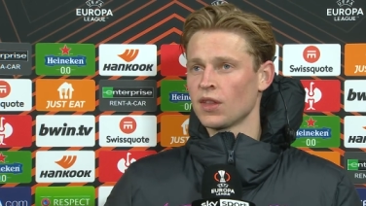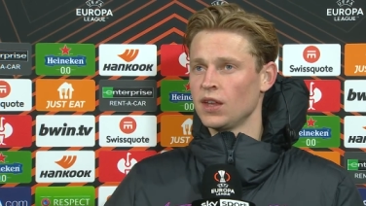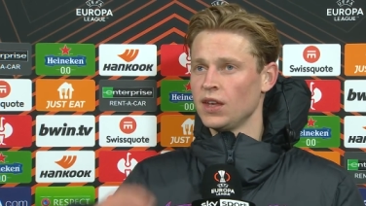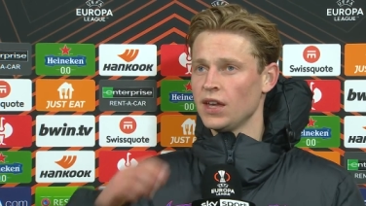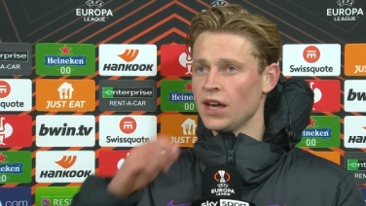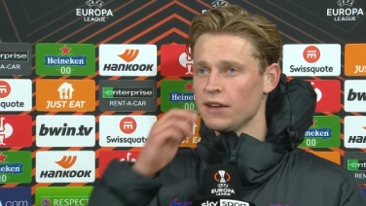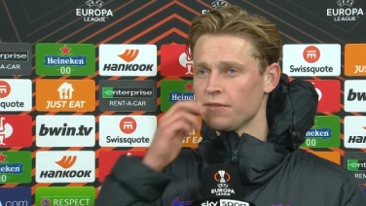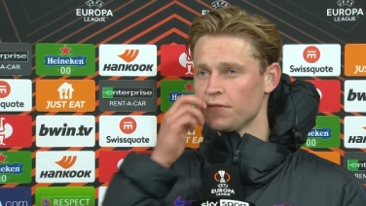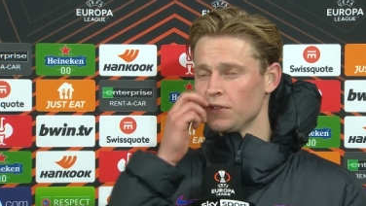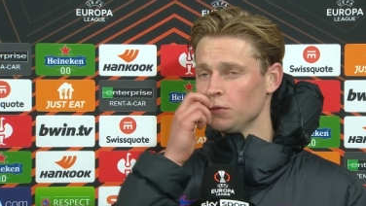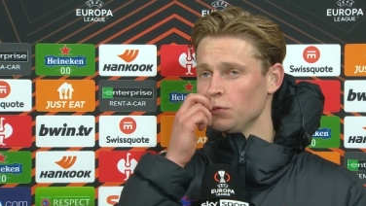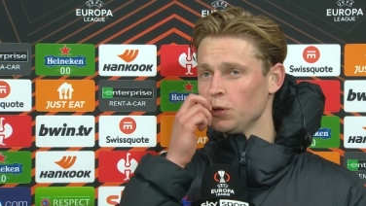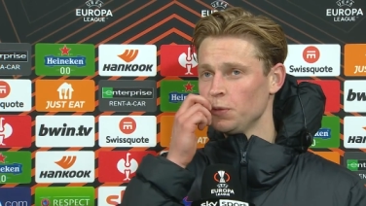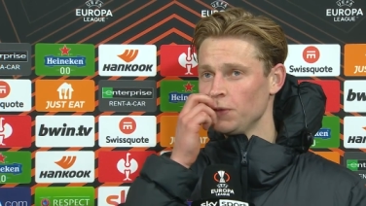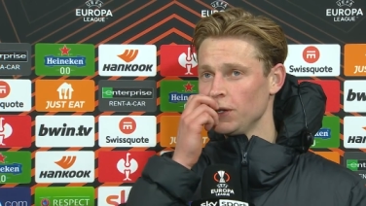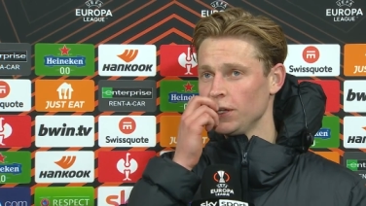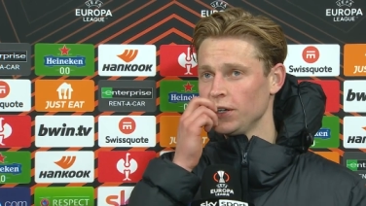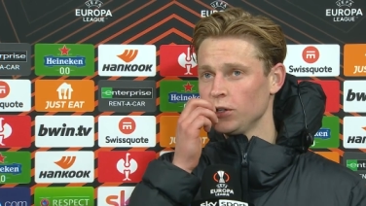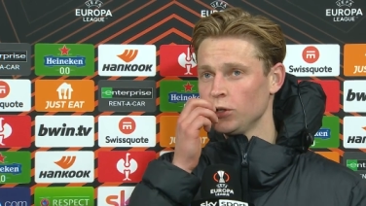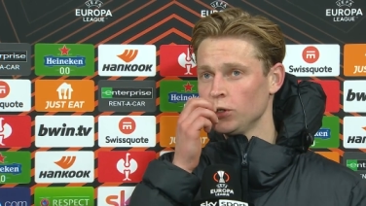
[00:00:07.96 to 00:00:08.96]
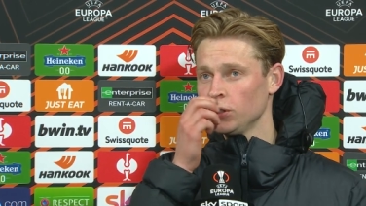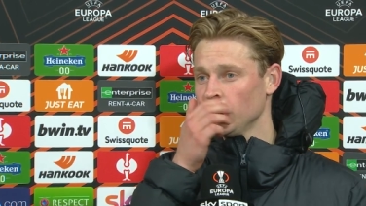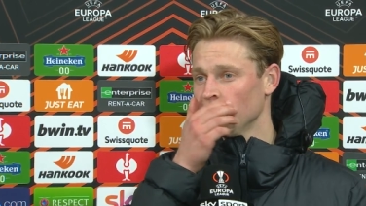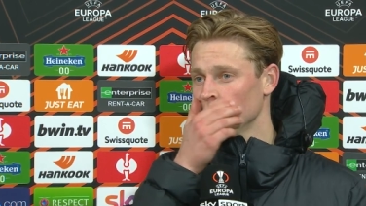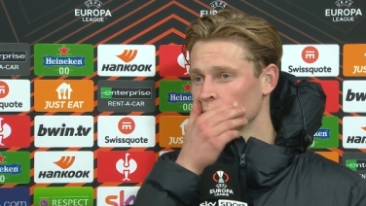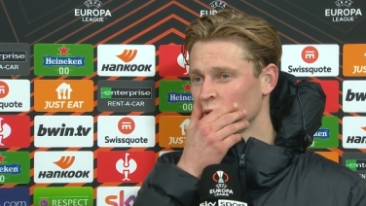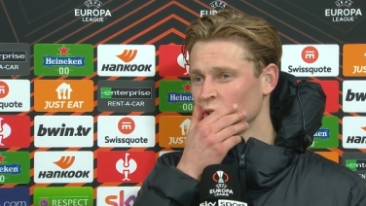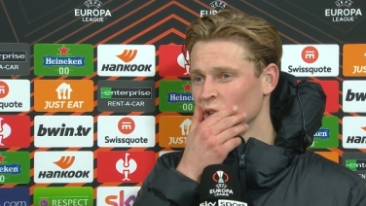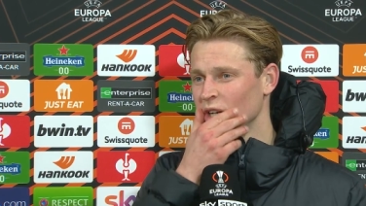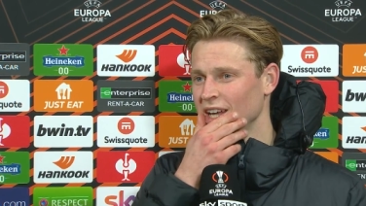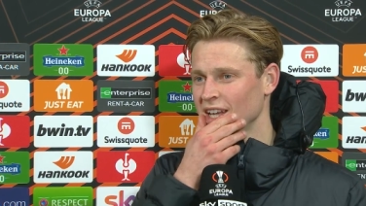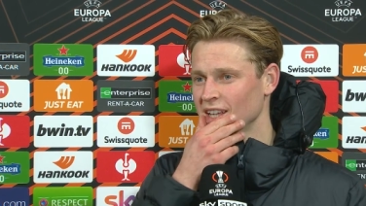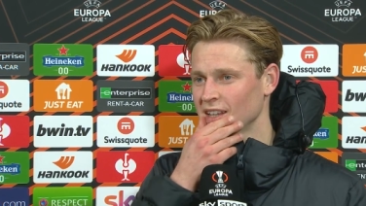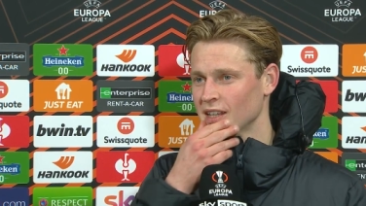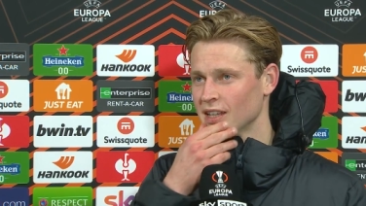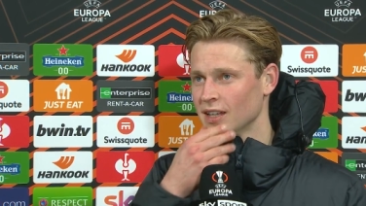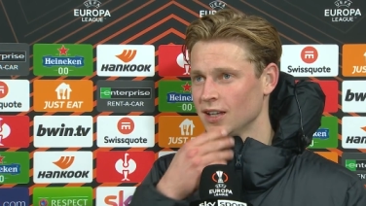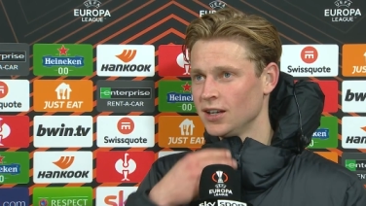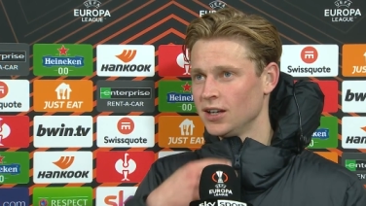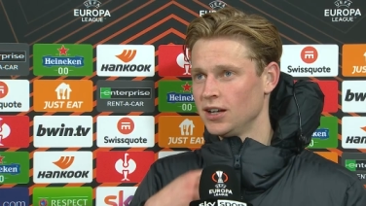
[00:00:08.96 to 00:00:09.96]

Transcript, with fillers: Yeah, I think we played a good game tonight.